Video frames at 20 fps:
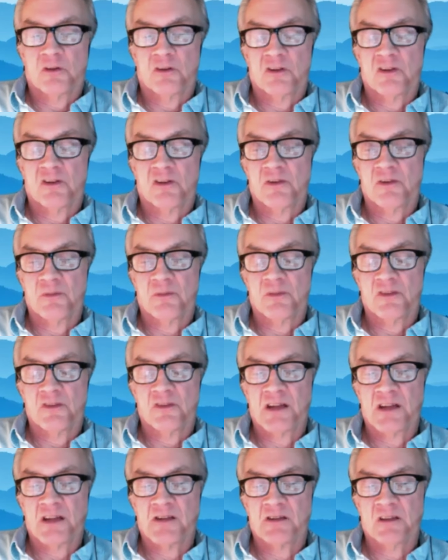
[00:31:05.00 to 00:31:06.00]
Systems
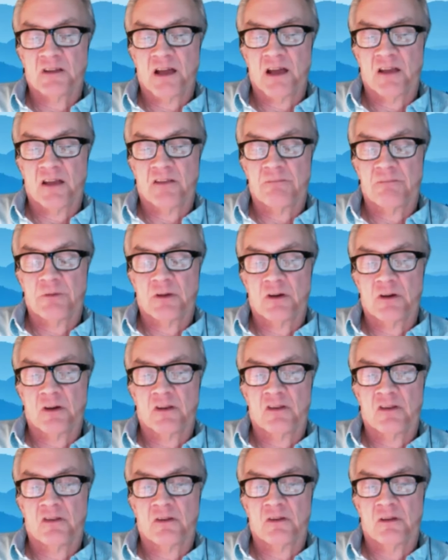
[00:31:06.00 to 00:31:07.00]
Change Alliance,
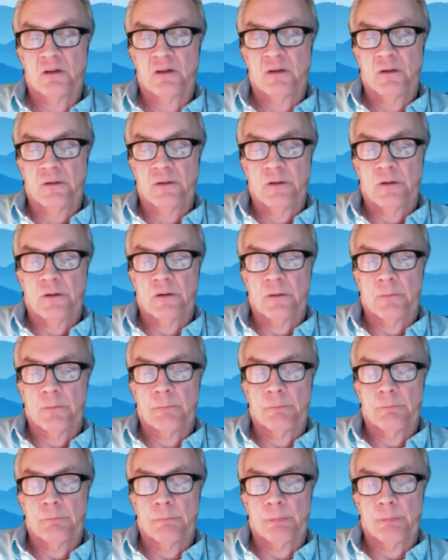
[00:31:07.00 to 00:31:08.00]
because
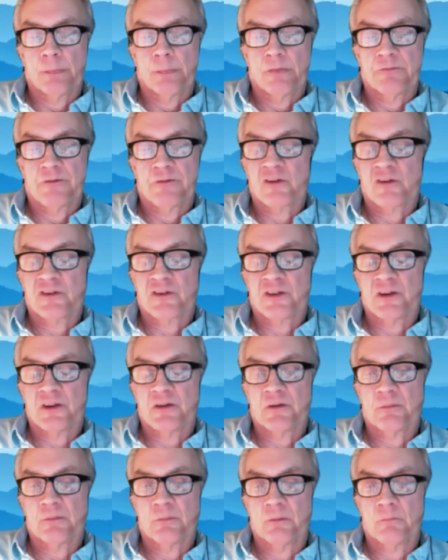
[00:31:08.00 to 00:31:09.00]
the folks
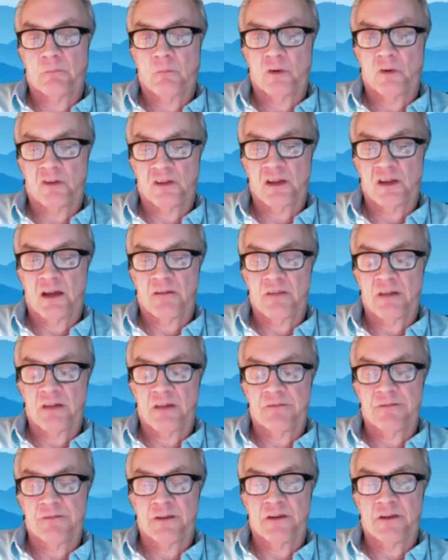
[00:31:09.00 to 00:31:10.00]
here mostly have
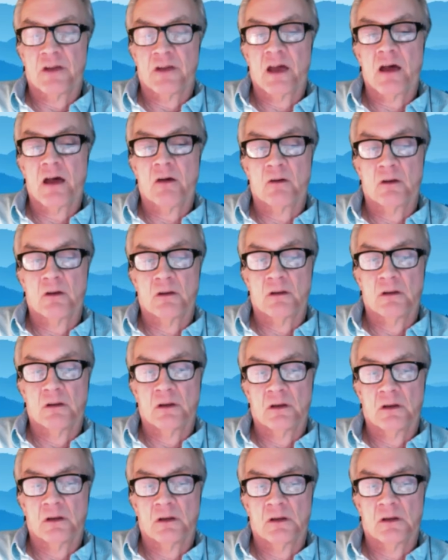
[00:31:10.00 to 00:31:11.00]
that figured out.
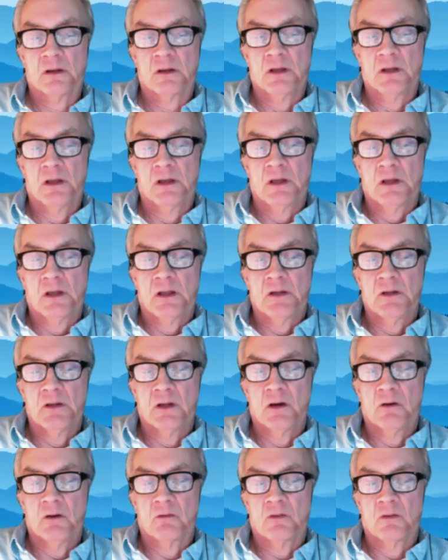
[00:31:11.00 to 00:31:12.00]

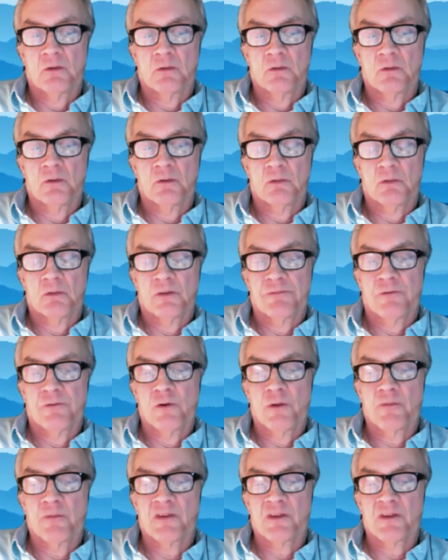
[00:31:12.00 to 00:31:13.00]
No, the
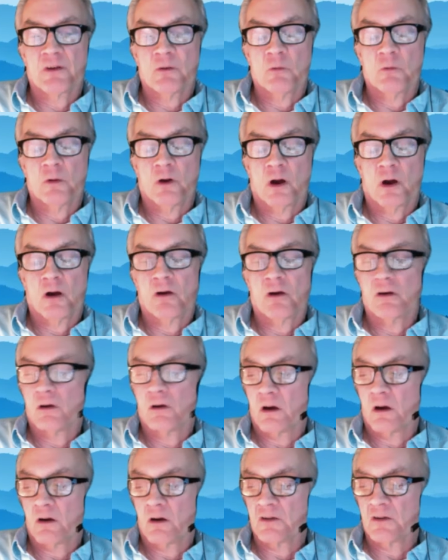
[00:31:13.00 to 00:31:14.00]
reforms,
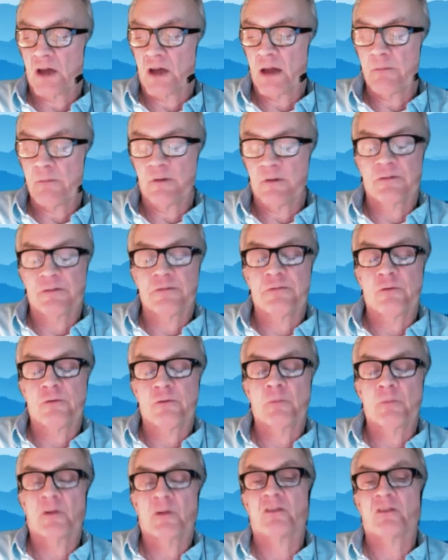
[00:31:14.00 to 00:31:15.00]
our time of
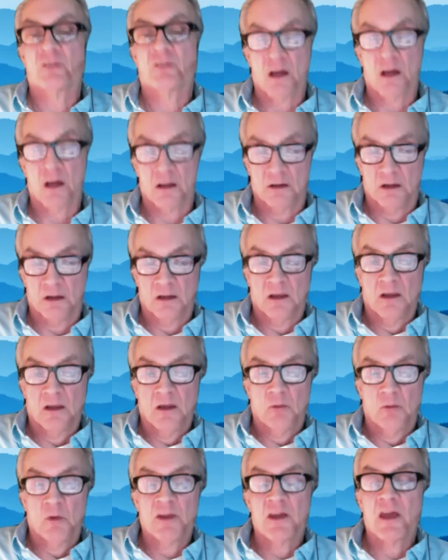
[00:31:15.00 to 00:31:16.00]
reform is done.
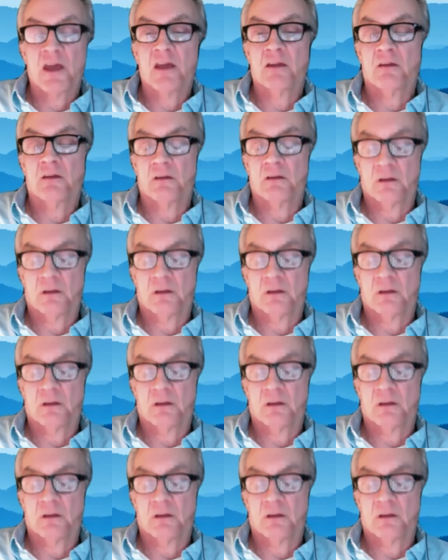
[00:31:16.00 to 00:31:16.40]
We can't,